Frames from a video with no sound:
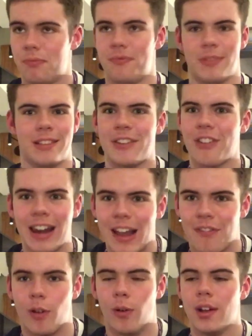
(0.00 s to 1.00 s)
different
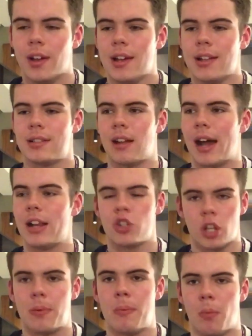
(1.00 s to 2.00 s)
level tonight, and it
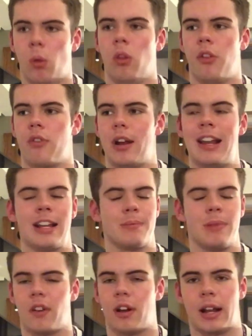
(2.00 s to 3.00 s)
should have been more than the 3. Let's
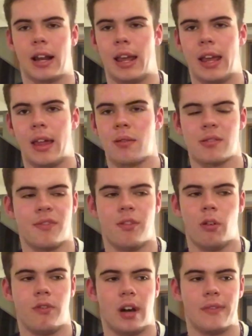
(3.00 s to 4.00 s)
be very clear here. That was a
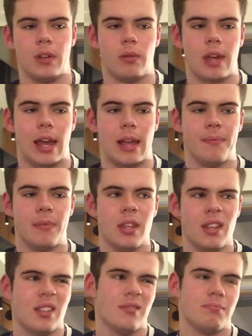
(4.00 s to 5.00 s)
4-5-0 game.
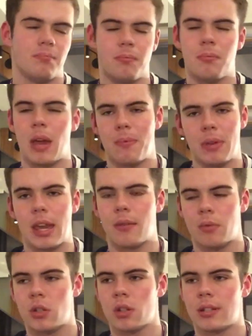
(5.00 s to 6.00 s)
Maybe, yeah,
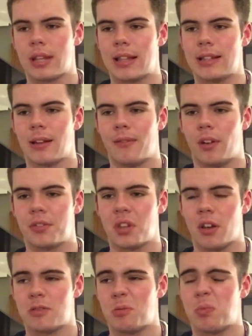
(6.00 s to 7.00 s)
we should have taken some of our
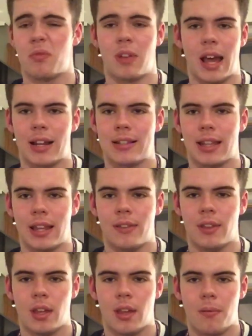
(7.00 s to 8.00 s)
chances. But in reality,
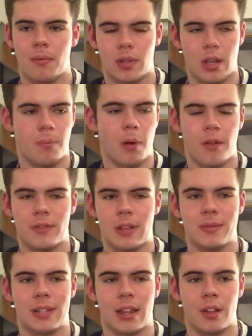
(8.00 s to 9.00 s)
you know, both
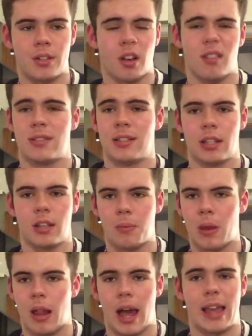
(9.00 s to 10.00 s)
teams take their chances. It could
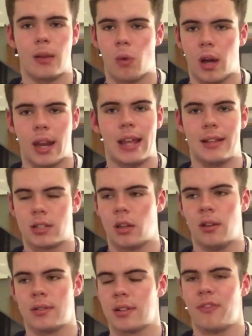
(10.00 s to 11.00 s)
have been like 8-1,
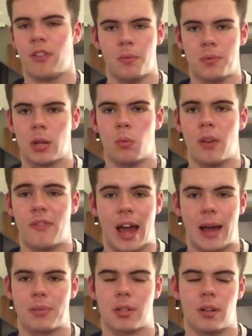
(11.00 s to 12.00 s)
8-2. So Fulham still would have
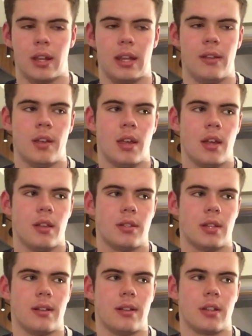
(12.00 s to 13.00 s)
absolutely
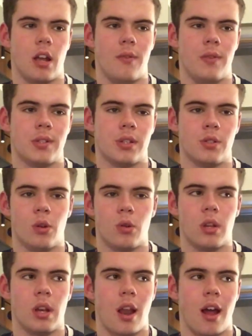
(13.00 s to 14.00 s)
turned us over. So it's not
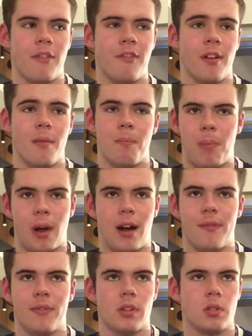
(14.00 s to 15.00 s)
good enough.
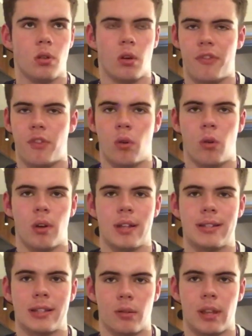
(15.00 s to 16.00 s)
But top 4
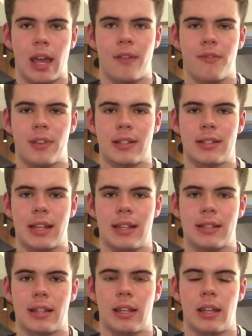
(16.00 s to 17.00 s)
is still the aim for this
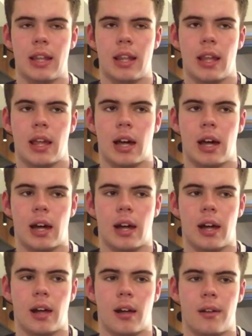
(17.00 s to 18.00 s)
season.
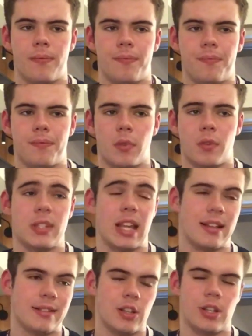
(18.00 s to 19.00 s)
Obviously,
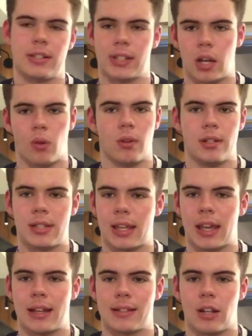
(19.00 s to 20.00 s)
answer isn't golden
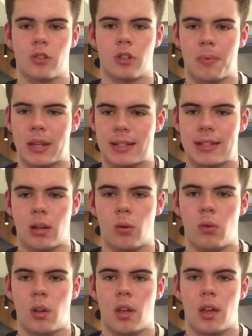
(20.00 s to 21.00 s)
ticket, etc. But it's
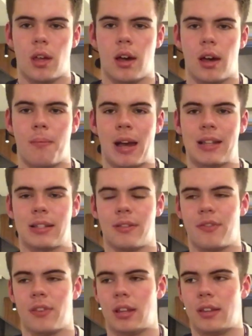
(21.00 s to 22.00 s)
still massive
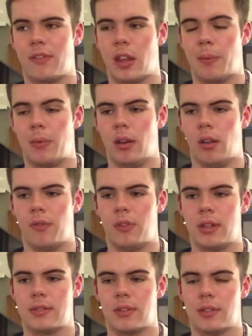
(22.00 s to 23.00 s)
for the development of
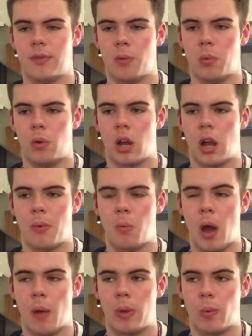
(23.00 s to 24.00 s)
this football club and
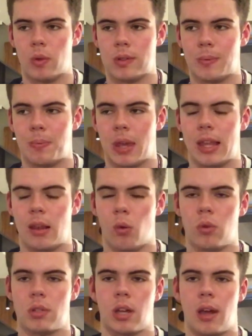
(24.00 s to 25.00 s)
where we want to be
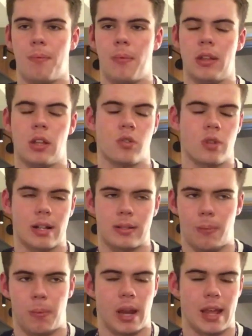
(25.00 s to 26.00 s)
long term and
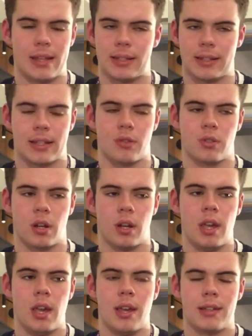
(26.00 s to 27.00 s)
attracting players, etc.
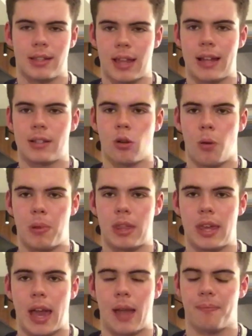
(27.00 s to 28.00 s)
So that has got to be
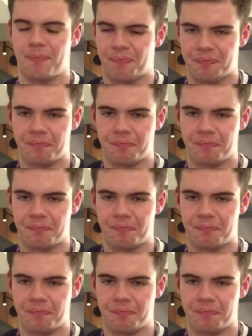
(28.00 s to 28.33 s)
the aim.